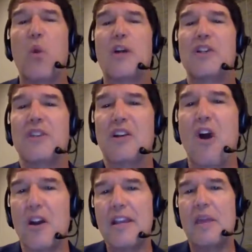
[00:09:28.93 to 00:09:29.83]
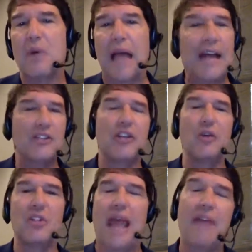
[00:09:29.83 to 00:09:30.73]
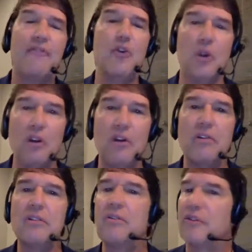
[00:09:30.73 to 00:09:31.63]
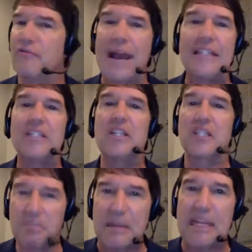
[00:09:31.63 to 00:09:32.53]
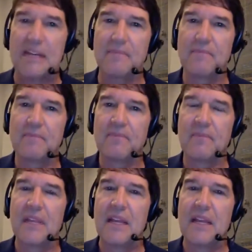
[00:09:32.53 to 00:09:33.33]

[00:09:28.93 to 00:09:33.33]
one question that Carnegie will ask you is Have you earned the right to speak?